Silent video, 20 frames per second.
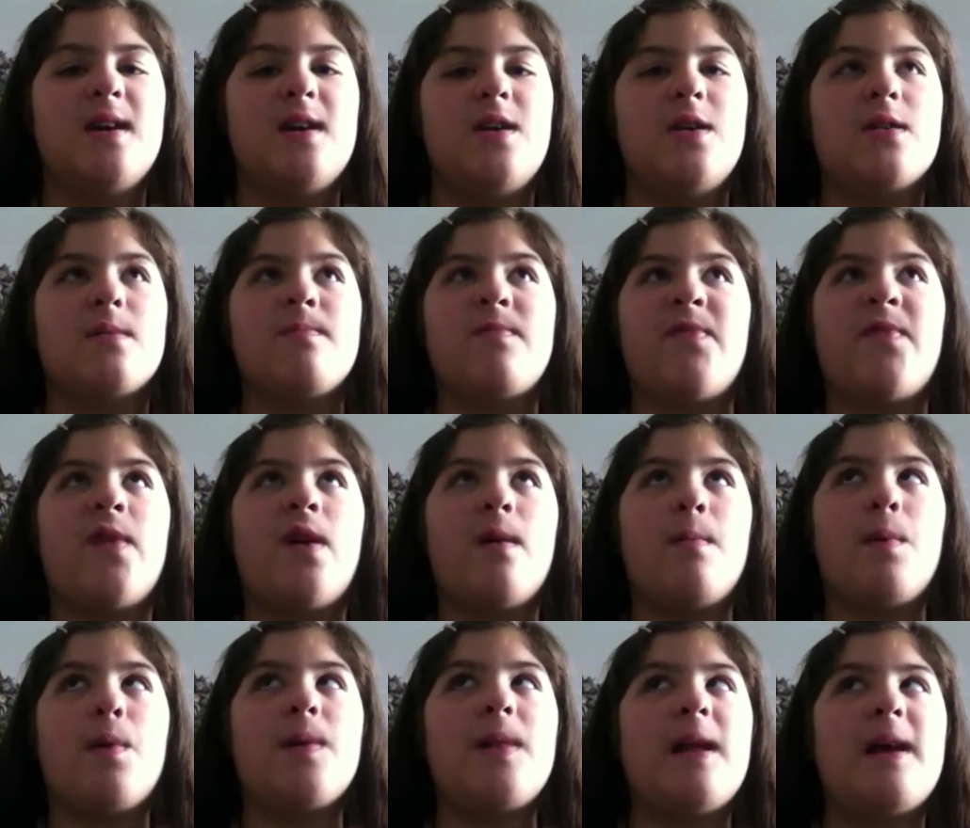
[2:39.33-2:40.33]
You're far
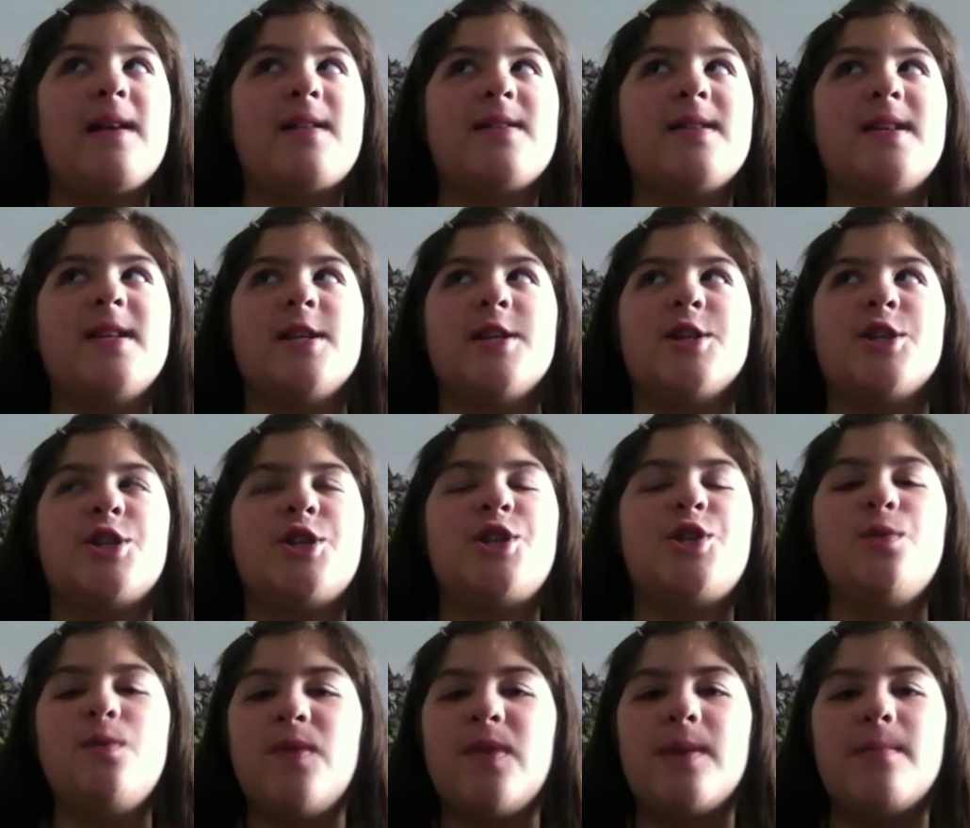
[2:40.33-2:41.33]
more likely to
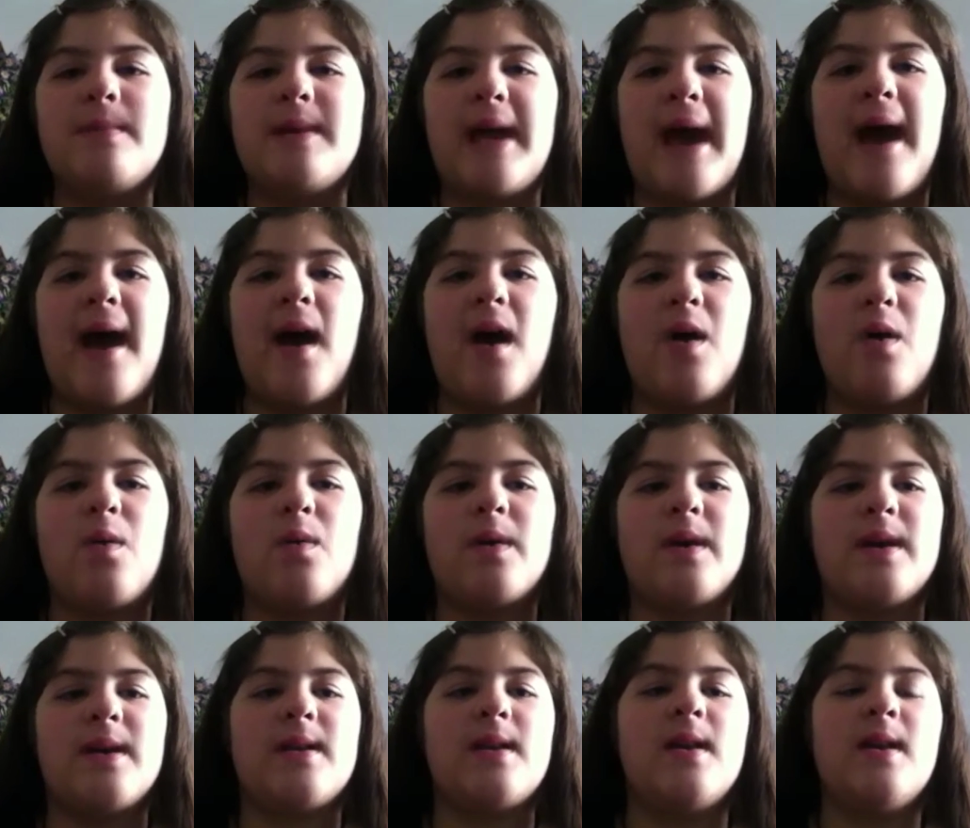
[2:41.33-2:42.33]
shoot them down
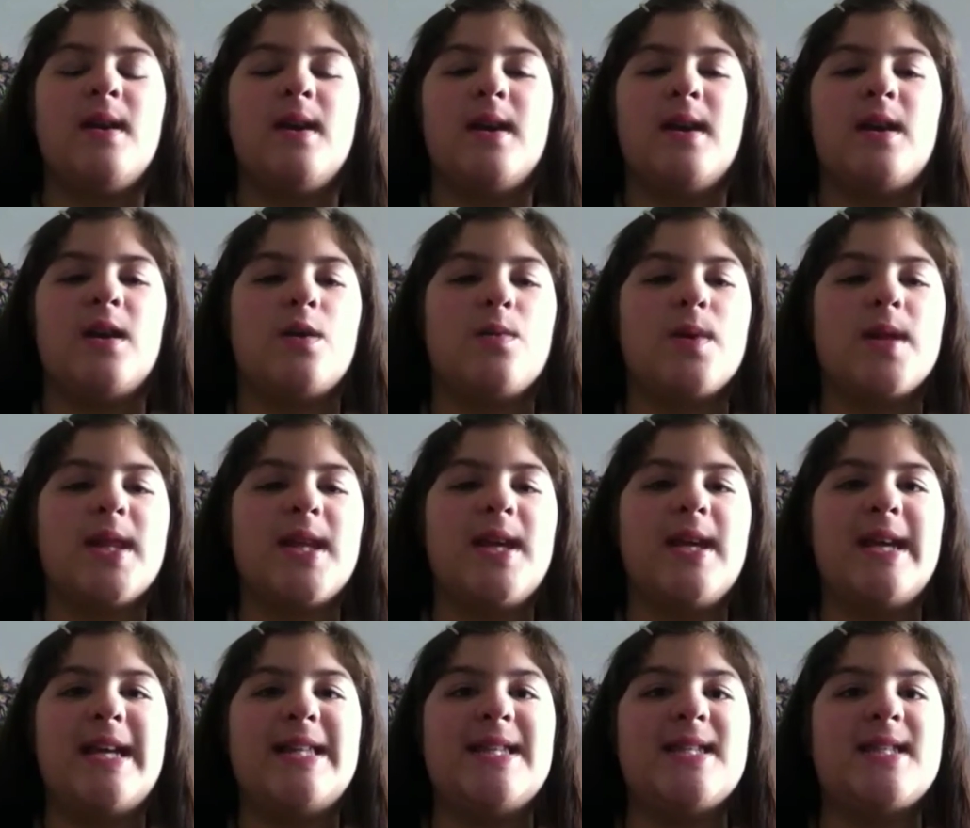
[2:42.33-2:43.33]
and,
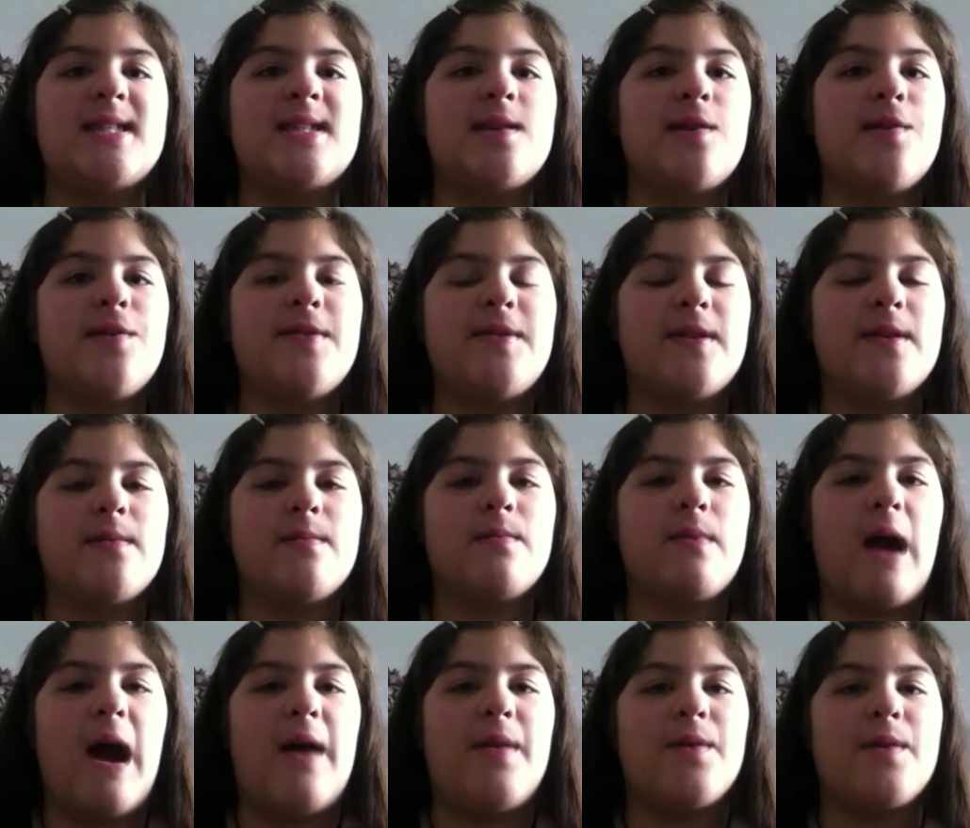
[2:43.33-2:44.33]
really insult them
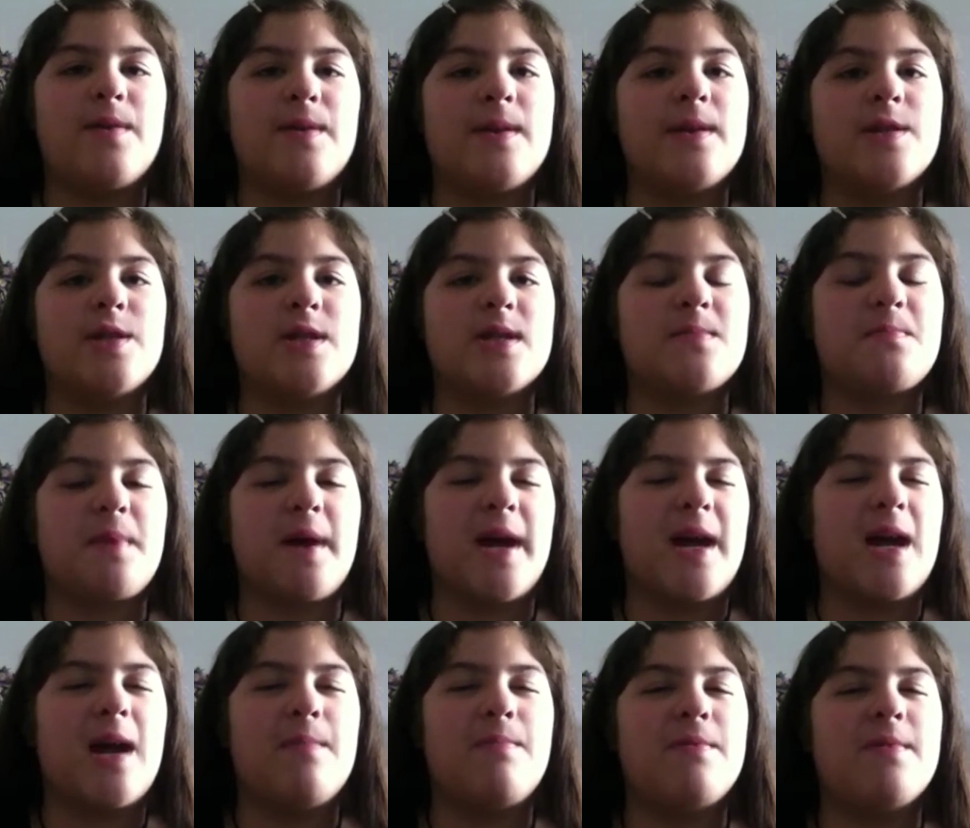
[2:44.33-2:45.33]
rather than just
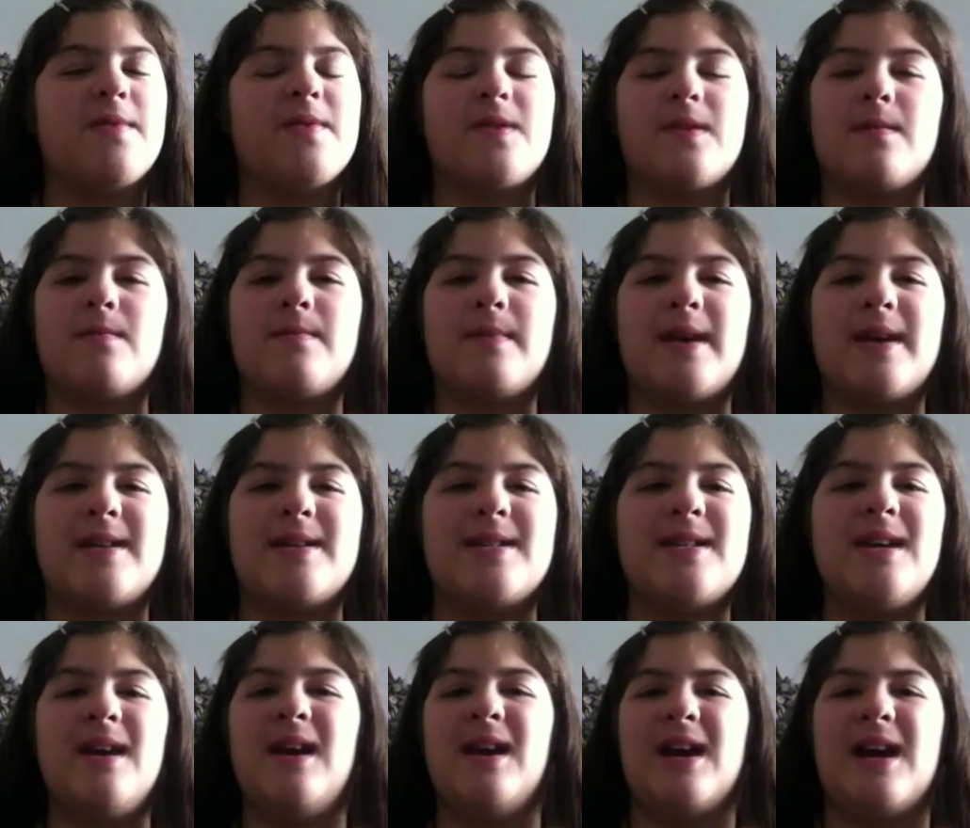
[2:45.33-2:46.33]
break up with them. And,
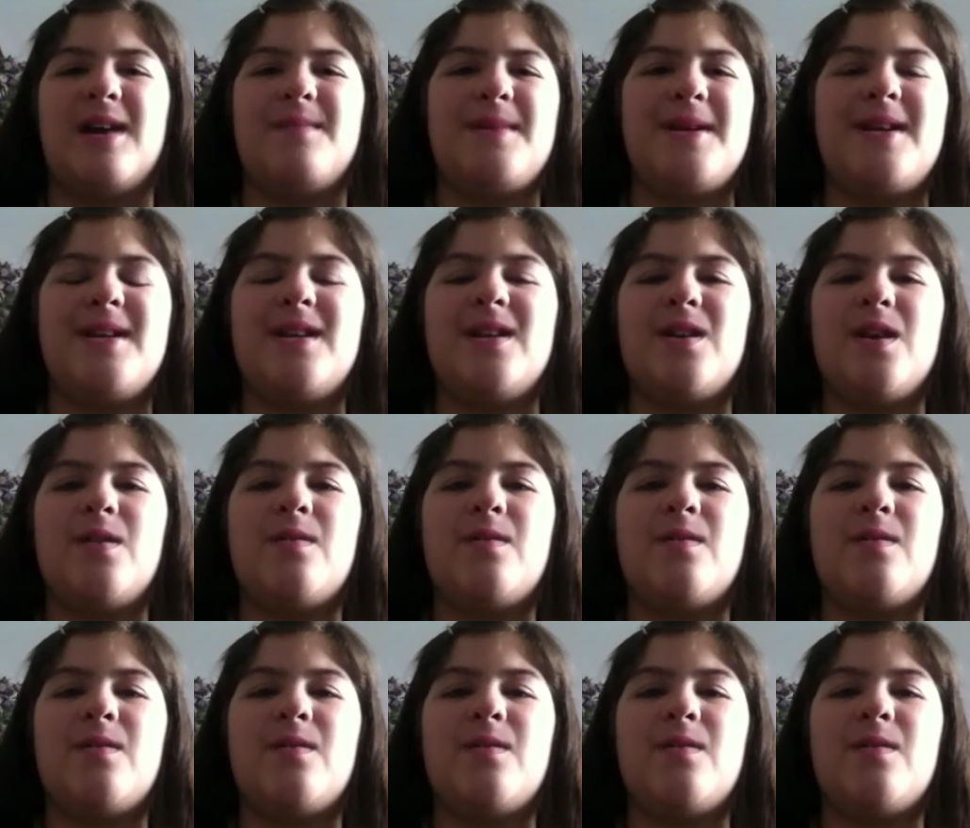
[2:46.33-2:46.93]
I mean,